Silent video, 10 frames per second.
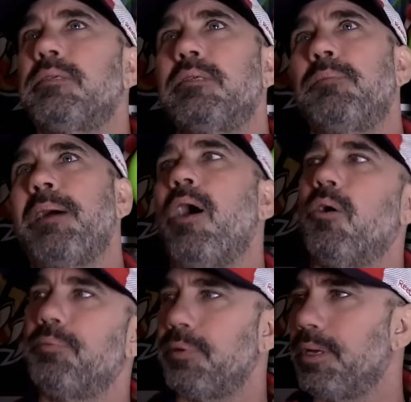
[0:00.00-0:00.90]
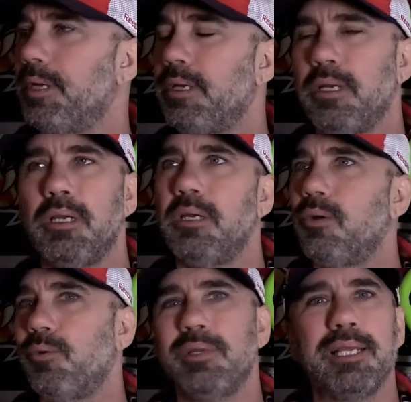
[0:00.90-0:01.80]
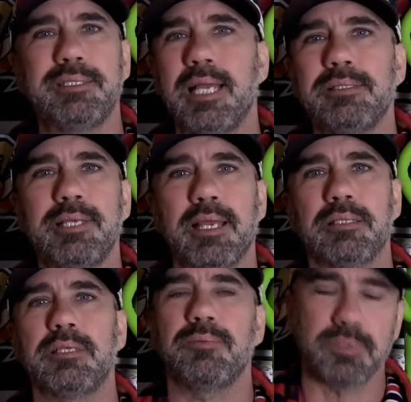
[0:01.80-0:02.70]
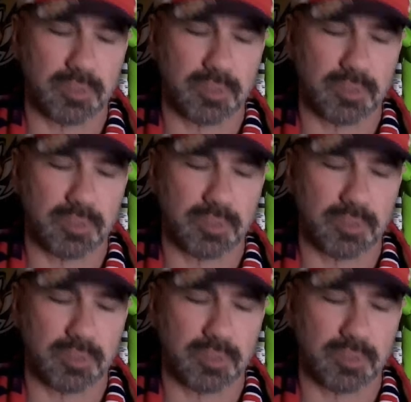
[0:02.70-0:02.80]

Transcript: into the power play, we're like 10 seconds left